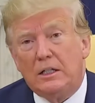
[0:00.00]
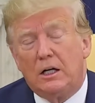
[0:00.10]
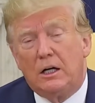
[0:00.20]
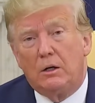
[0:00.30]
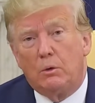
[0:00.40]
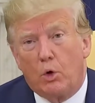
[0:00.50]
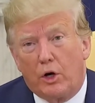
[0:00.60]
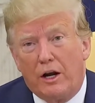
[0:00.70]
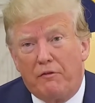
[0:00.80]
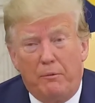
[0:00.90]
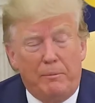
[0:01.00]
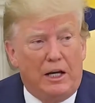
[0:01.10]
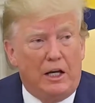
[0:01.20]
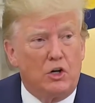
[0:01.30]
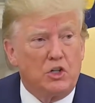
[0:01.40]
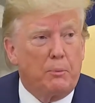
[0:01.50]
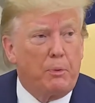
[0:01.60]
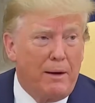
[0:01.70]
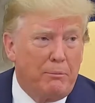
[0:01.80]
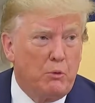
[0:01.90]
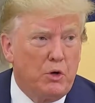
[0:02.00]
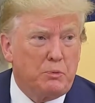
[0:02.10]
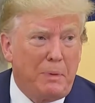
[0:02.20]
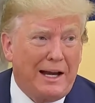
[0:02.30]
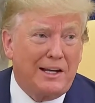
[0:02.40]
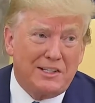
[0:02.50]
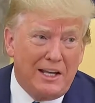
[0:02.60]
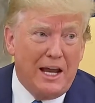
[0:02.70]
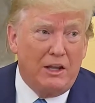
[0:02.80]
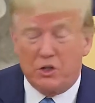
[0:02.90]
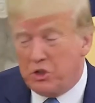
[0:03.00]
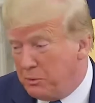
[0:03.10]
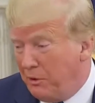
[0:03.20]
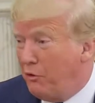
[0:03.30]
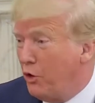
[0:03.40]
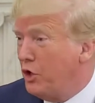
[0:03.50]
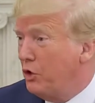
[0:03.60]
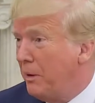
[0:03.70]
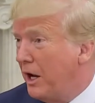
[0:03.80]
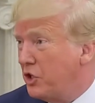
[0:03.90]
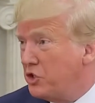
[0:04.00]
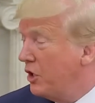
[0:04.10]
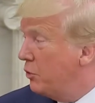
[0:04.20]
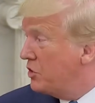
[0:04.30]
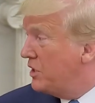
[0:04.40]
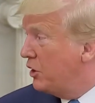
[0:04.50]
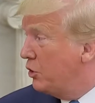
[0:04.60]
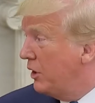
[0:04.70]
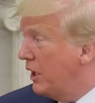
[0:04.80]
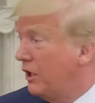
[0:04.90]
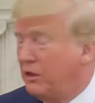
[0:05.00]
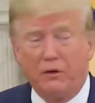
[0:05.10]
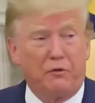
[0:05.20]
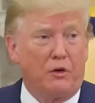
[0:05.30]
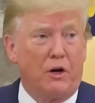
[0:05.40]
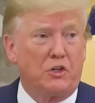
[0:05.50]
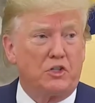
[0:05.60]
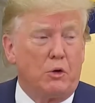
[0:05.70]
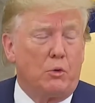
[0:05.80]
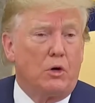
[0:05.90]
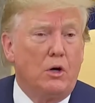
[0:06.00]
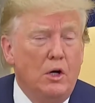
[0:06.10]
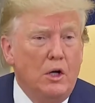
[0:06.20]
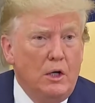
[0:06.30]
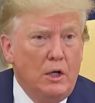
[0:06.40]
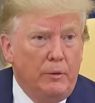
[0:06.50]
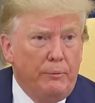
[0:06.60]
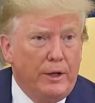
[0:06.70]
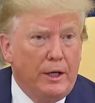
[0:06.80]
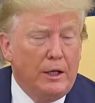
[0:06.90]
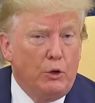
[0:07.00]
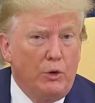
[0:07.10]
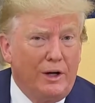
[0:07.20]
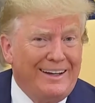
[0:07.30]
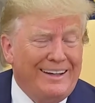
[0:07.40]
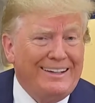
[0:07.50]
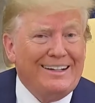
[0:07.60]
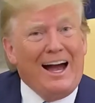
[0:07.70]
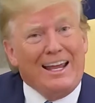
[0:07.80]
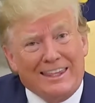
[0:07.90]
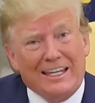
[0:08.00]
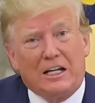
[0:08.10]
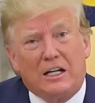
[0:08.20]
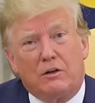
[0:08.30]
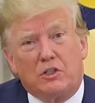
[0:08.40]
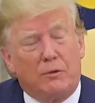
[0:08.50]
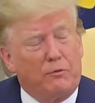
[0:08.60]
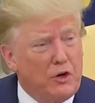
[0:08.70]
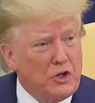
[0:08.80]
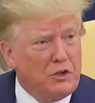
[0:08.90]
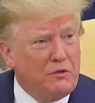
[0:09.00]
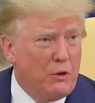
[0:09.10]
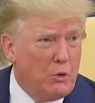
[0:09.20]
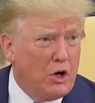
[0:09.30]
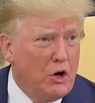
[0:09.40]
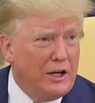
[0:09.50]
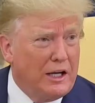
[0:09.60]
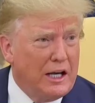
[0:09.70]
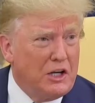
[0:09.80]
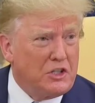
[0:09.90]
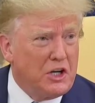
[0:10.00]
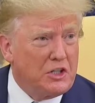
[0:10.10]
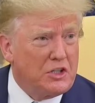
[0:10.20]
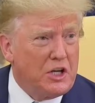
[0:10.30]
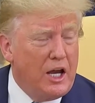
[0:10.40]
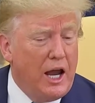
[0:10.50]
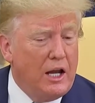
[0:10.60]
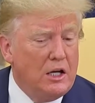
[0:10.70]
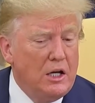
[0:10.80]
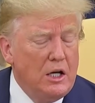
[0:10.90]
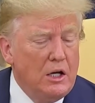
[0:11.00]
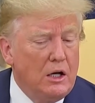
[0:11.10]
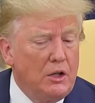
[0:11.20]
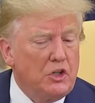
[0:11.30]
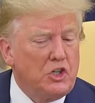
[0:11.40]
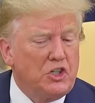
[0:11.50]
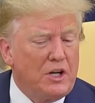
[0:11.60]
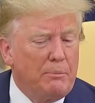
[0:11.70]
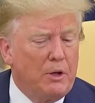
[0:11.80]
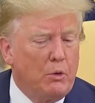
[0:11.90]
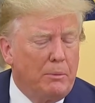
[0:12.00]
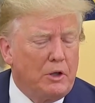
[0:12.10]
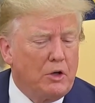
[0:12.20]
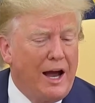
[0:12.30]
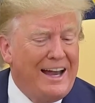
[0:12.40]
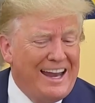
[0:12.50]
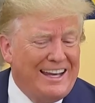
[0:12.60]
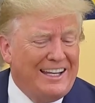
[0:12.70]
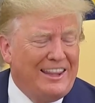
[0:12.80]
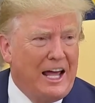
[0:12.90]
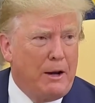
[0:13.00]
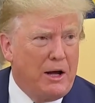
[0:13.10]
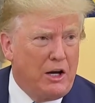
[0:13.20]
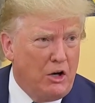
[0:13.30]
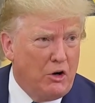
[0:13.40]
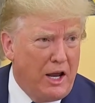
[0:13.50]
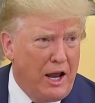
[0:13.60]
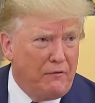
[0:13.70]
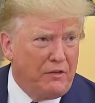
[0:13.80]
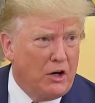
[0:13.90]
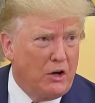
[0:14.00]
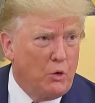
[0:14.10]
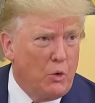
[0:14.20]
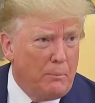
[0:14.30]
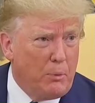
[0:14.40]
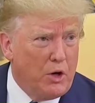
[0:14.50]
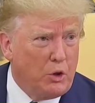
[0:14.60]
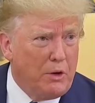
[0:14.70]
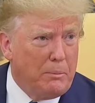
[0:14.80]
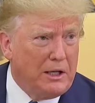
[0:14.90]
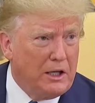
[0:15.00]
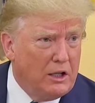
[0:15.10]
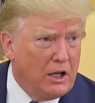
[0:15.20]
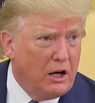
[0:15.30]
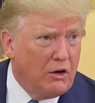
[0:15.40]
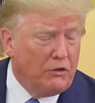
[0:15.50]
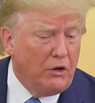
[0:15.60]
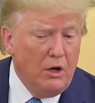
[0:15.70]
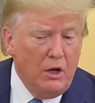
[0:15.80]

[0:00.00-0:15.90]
Uh, working up for many years. The problem was Pakistan, this is before you, Pakistan was not doing anything for us. They were uh, really, I think, subversive. They were going against us. And uh, this is something we'll be talking about. I ended that about a year and a half ago, the one point three billion dollars.